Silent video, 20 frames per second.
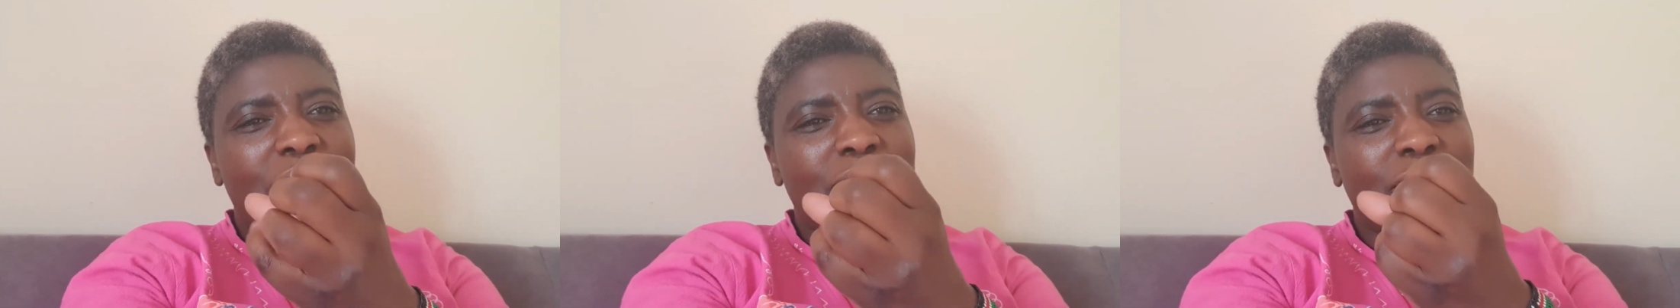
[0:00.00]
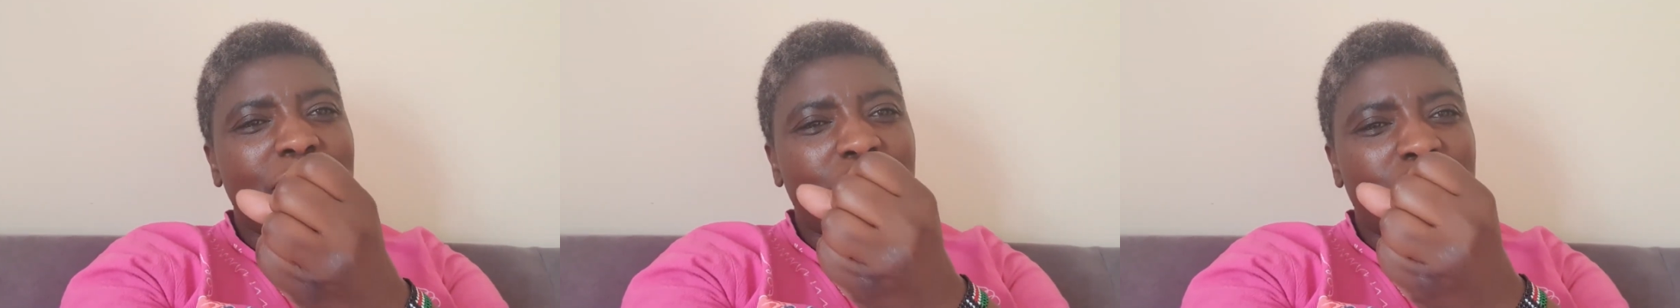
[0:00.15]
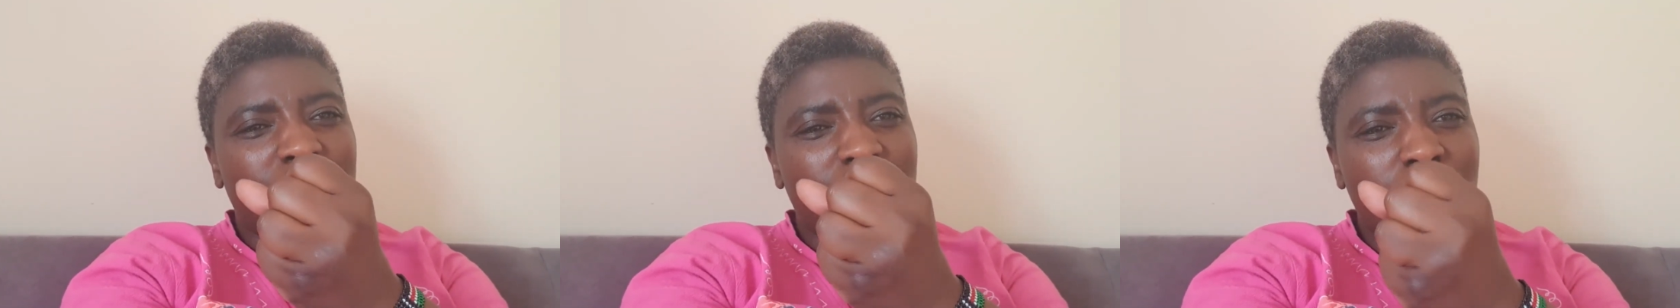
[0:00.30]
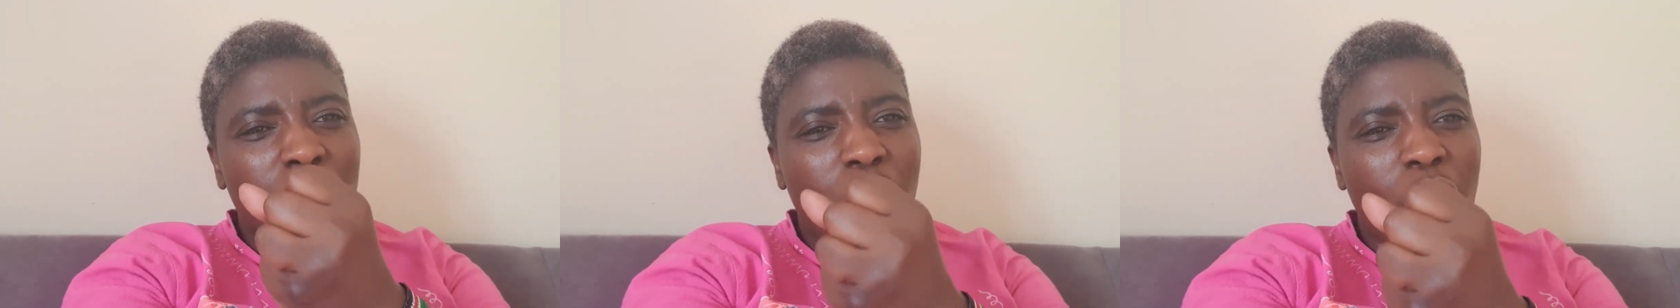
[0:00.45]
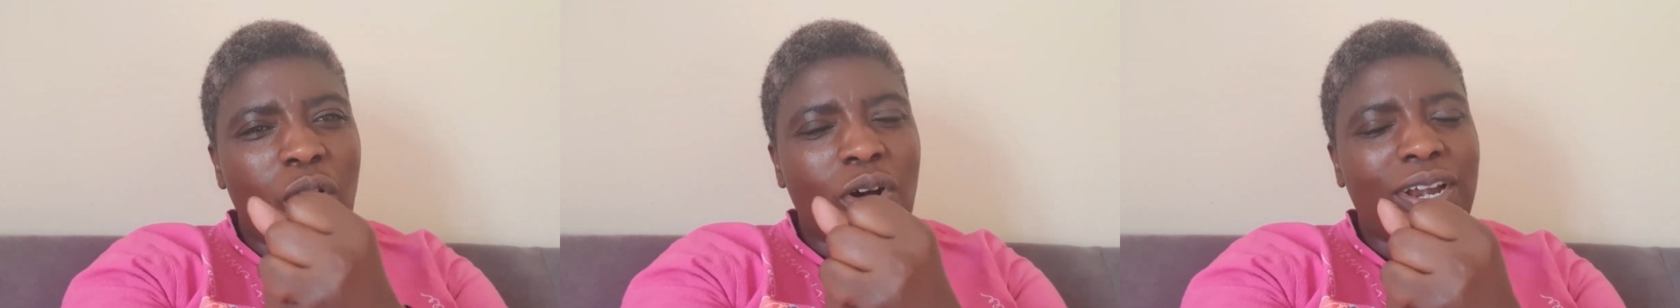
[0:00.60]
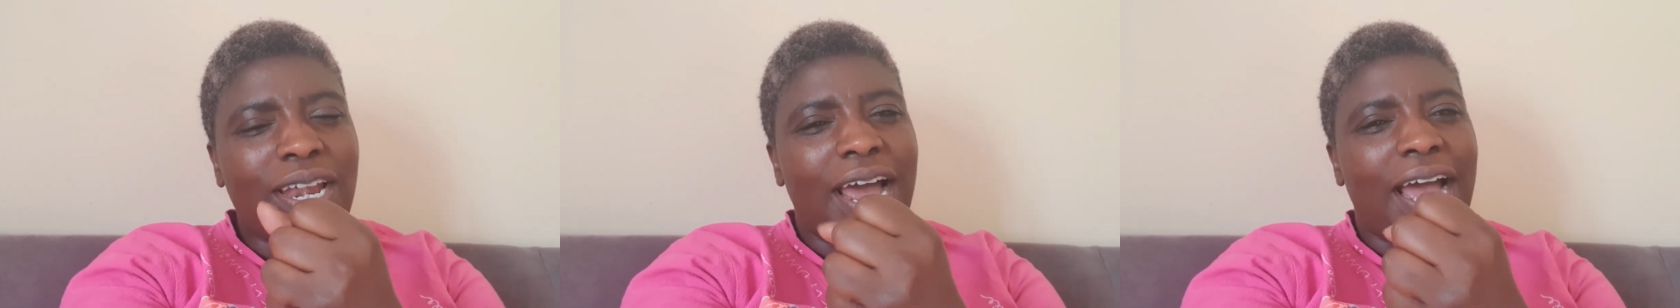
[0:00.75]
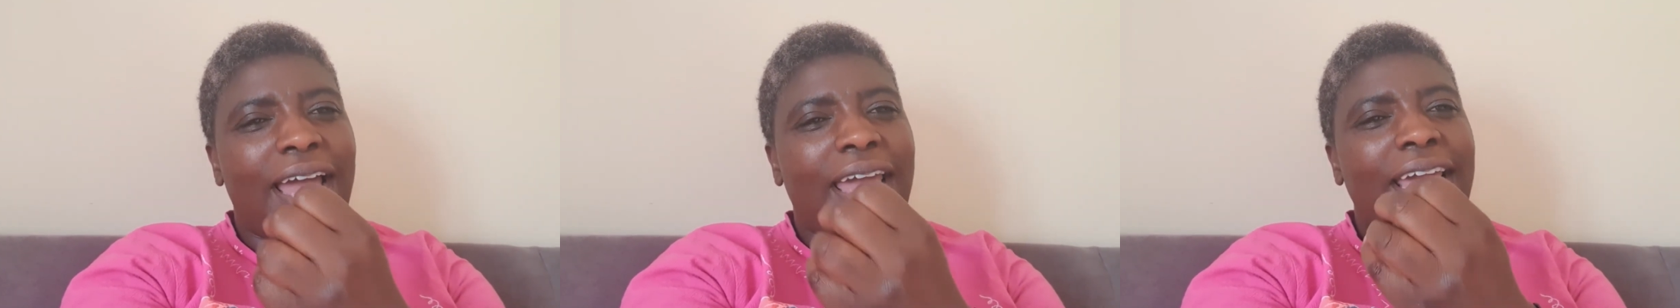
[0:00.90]

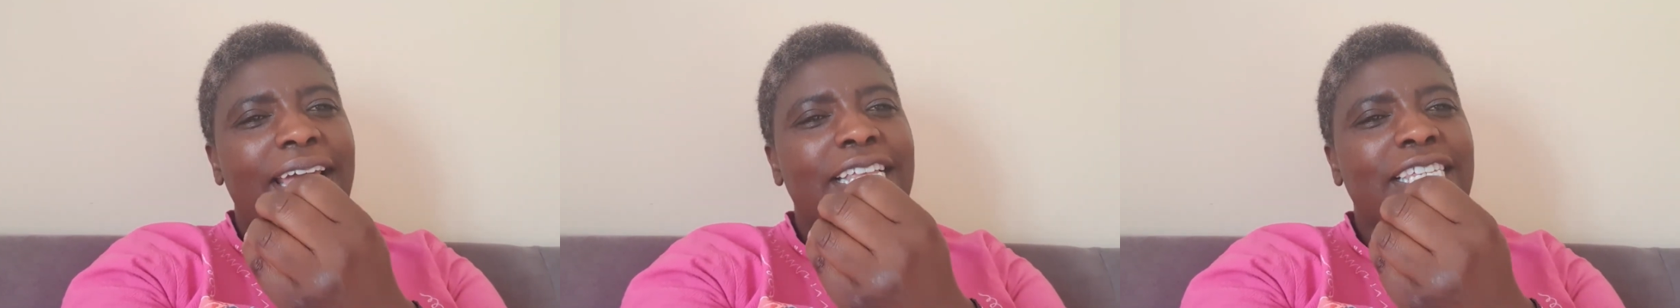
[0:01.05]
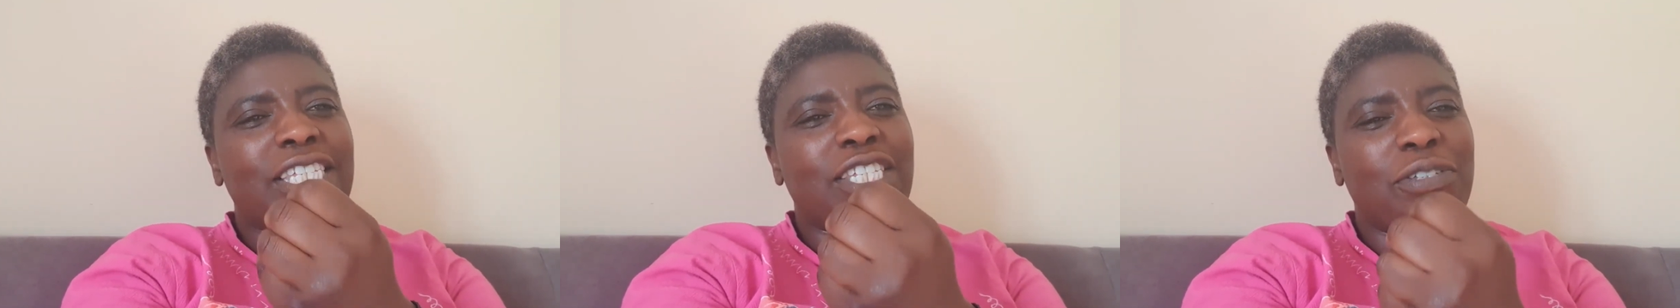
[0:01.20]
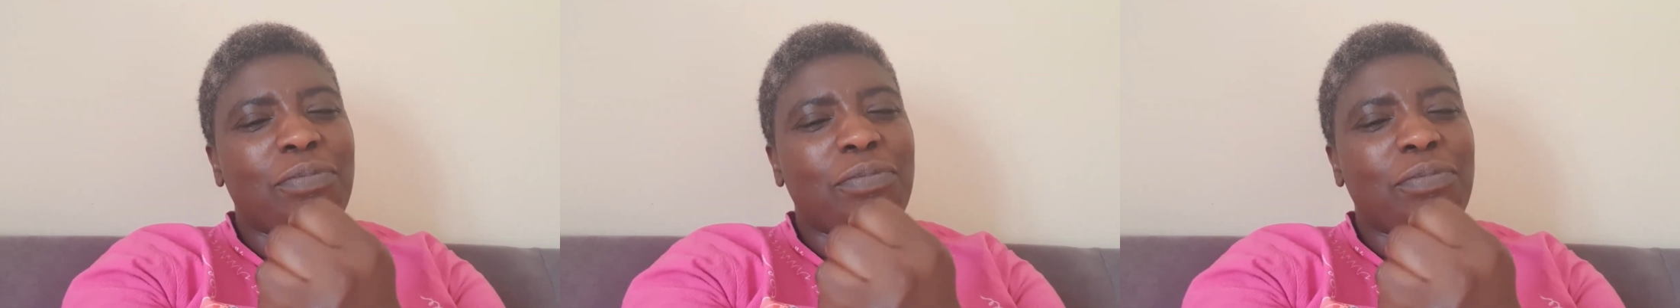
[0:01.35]
smaller and